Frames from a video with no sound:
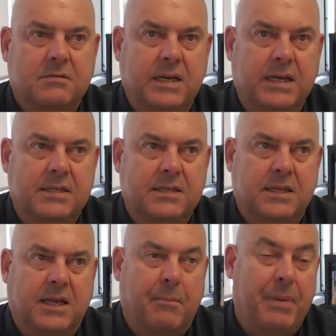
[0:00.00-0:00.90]
the
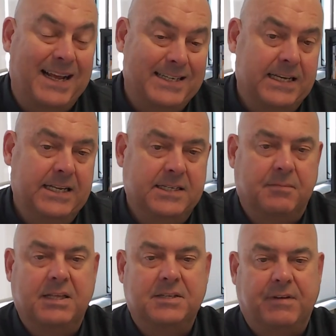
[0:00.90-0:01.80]
capacity, some
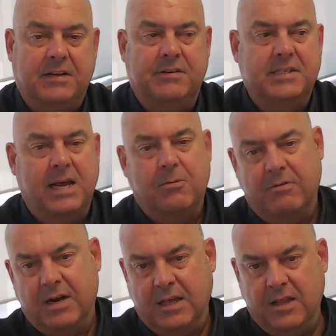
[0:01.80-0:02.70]
of these factories now are
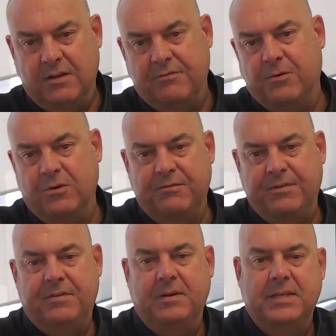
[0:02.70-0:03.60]
running at like
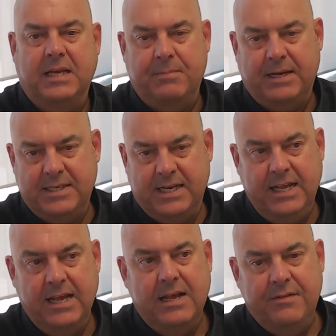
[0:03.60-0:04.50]
40-50%
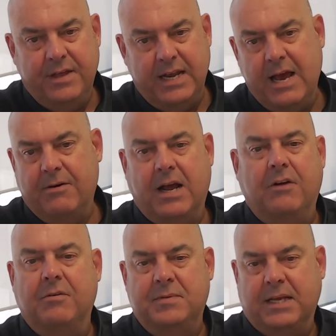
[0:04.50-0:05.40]
capacity. They're now at
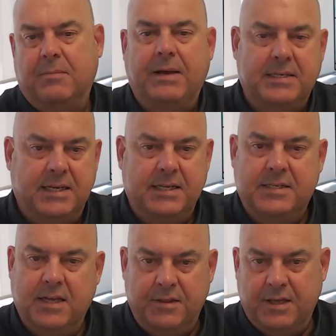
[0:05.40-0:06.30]
100% capacity.
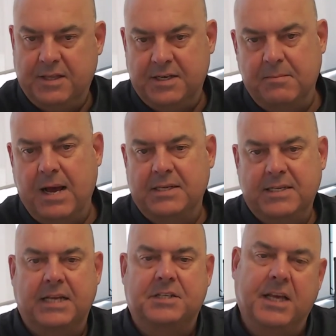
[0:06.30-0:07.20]
So the demand's
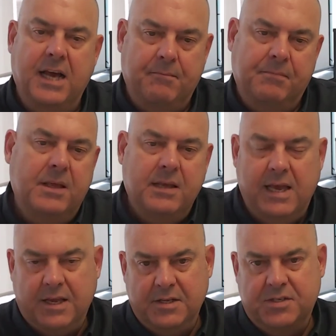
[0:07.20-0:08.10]
catching up
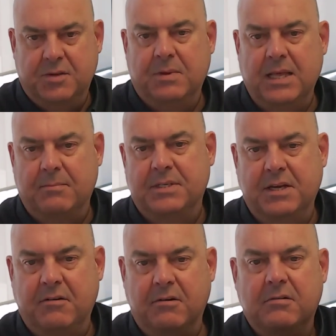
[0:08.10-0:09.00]
and consuming that
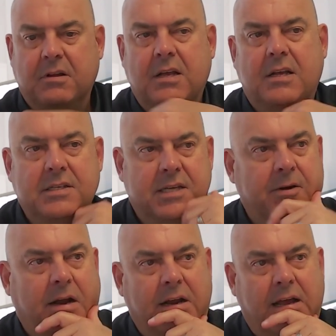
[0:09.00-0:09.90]
material. So we
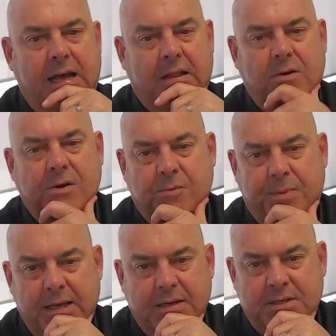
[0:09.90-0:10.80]
don't know how long it'll
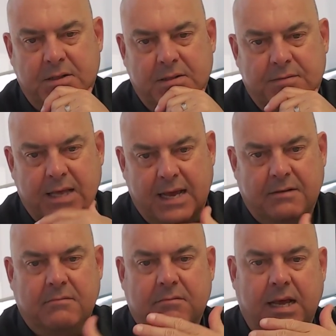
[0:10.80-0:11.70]
be until
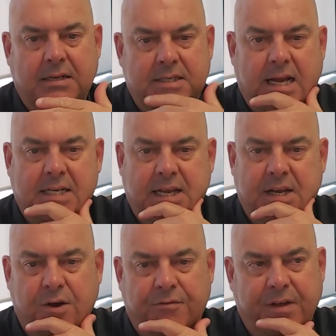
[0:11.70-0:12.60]
that starts
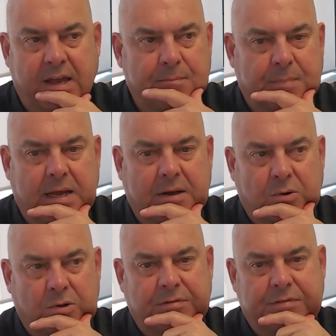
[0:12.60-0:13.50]
heading off again, but
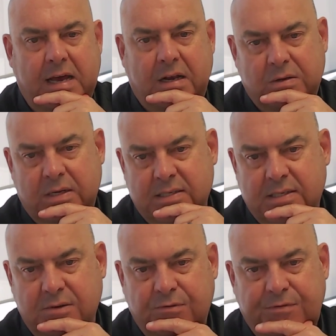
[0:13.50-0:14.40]
all of the outlook is
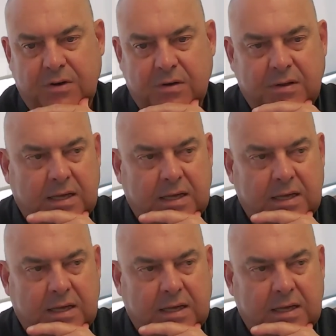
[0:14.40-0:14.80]
still for